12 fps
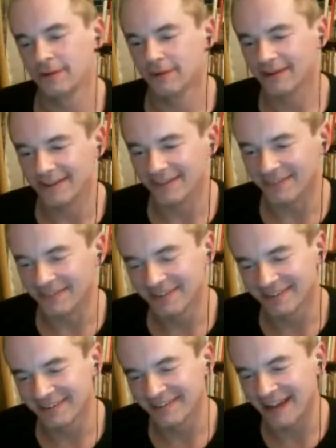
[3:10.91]
the
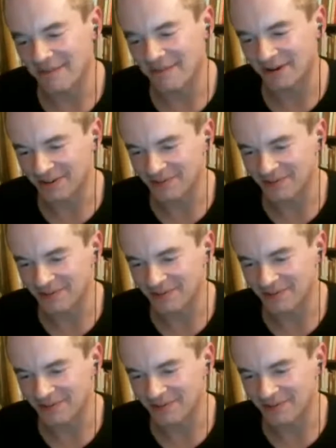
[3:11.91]
happy Christmas.